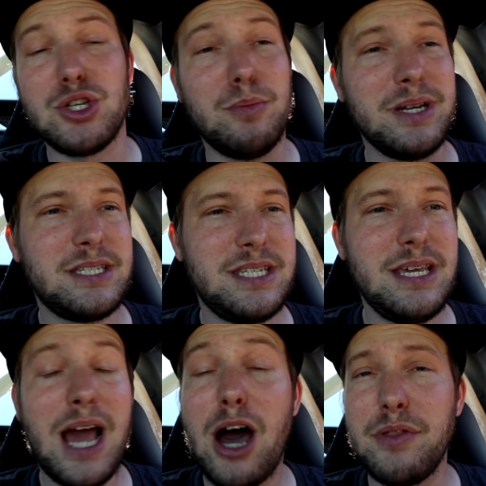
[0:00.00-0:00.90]
So I'm gonna
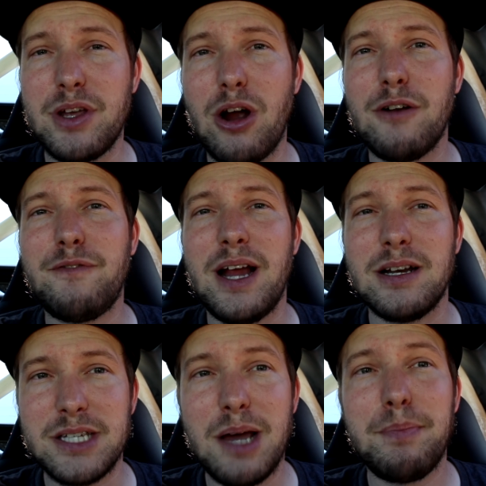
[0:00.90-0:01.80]
see how the car
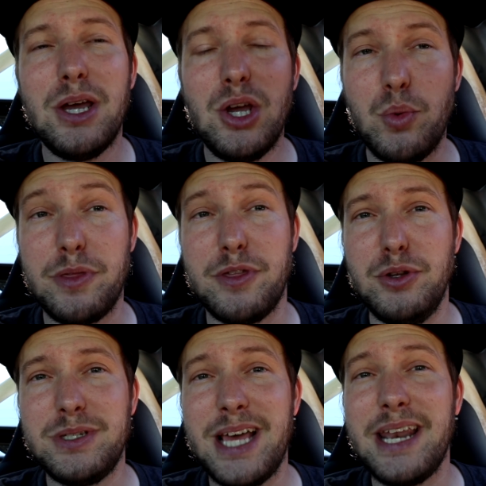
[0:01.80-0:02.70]
fires up with the
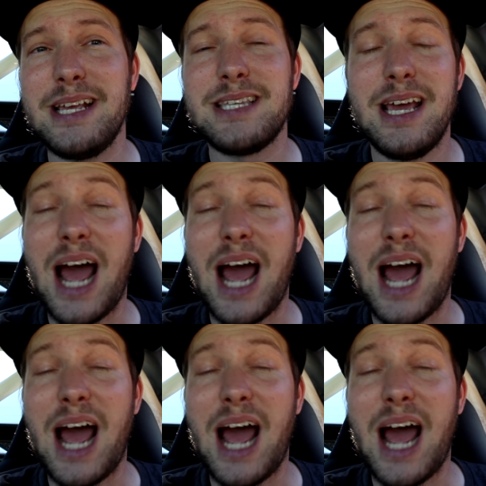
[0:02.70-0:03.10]
new settings.